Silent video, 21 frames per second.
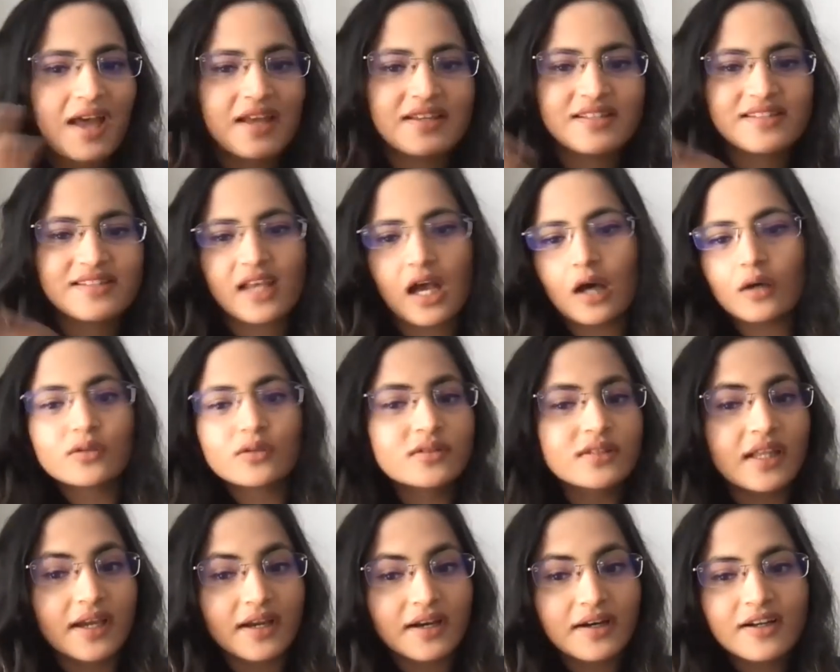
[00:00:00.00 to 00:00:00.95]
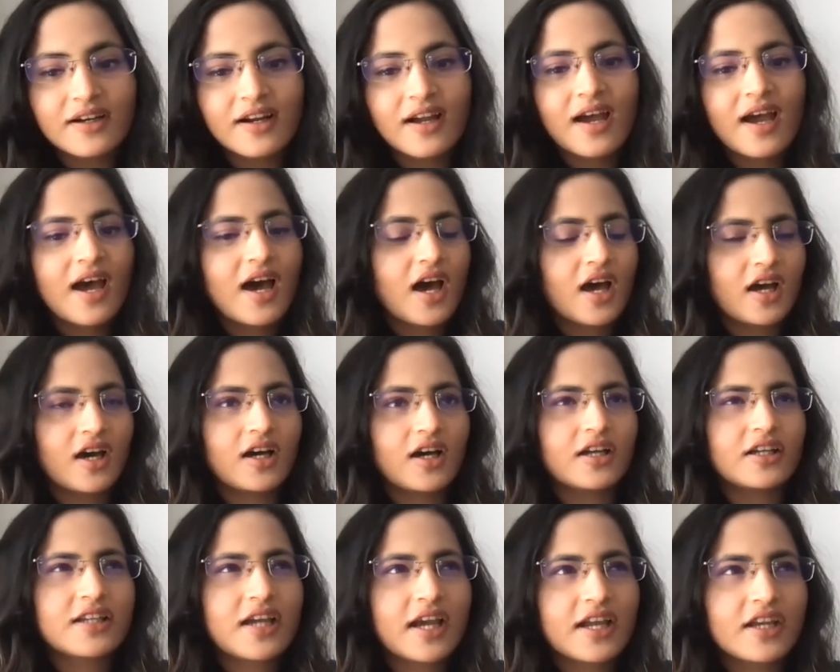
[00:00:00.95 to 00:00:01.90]
is out there,
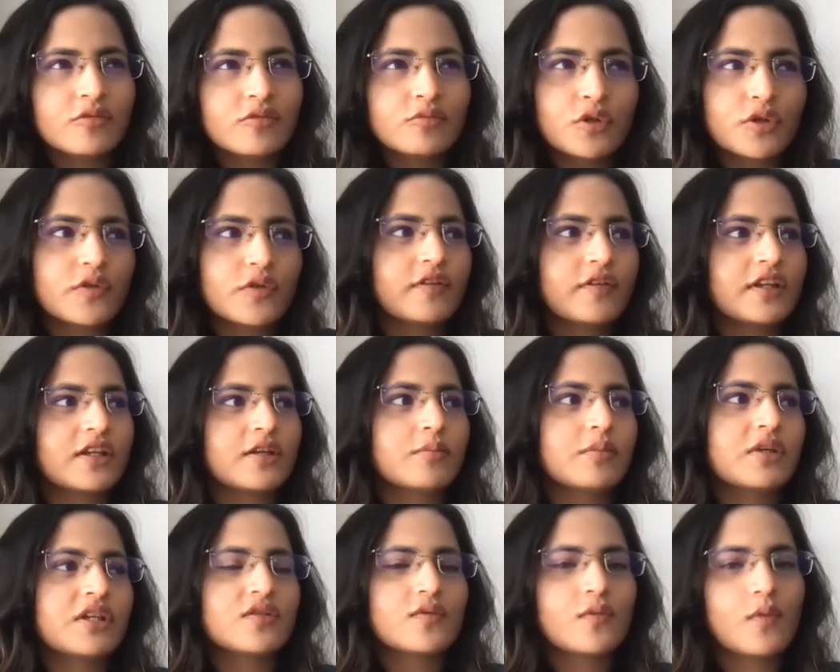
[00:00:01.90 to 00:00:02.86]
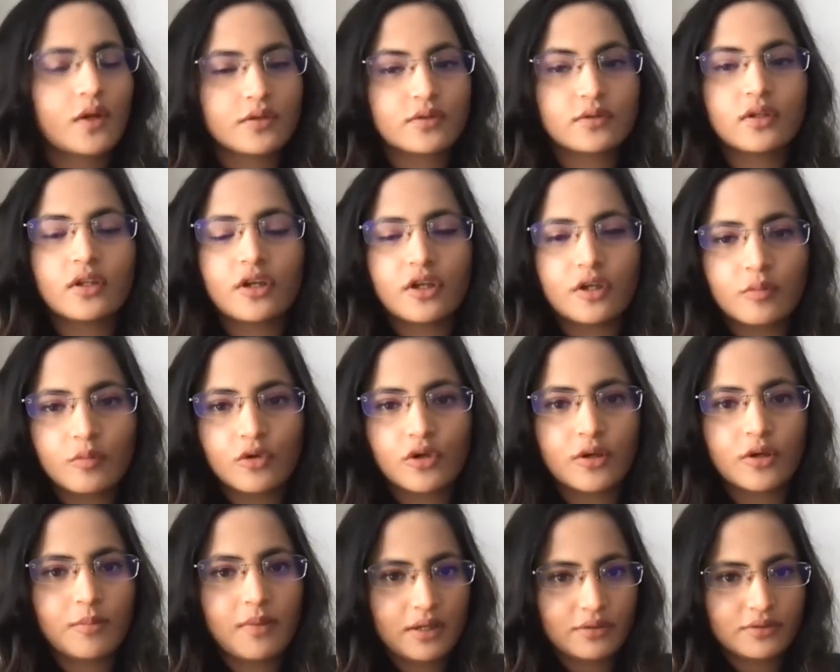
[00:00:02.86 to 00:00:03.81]
it kind of motivated me to want to learn more
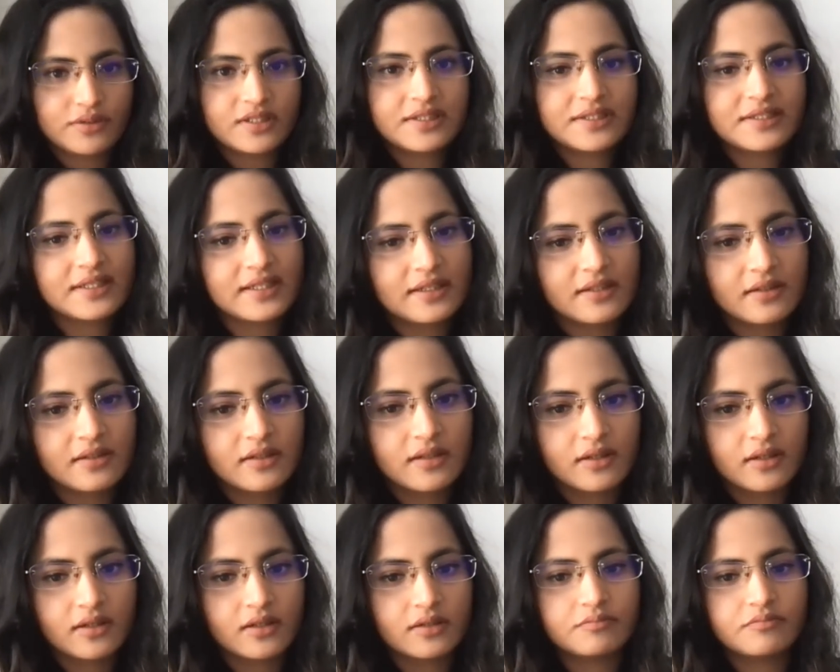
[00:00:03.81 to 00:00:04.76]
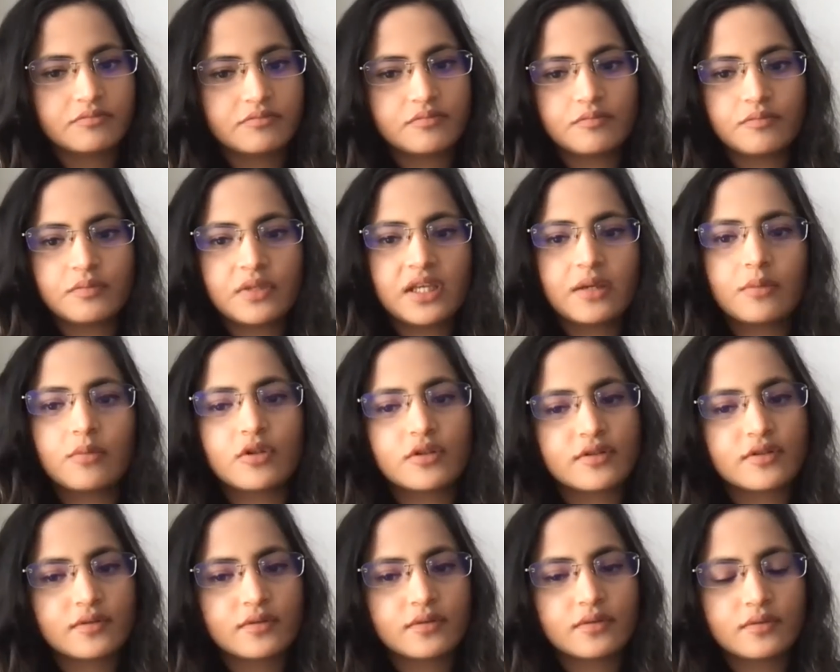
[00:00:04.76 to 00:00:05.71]
about it and be able
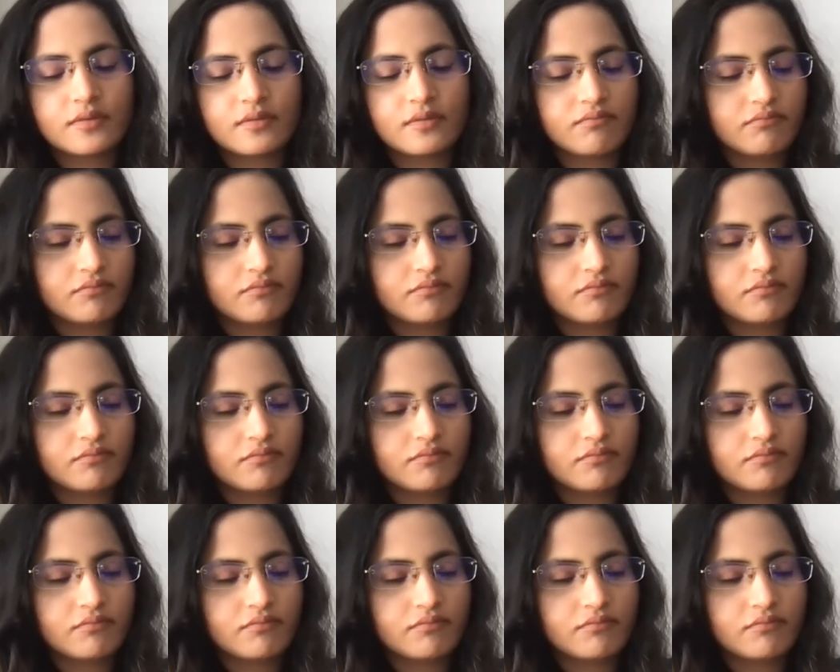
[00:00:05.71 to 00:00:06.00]
to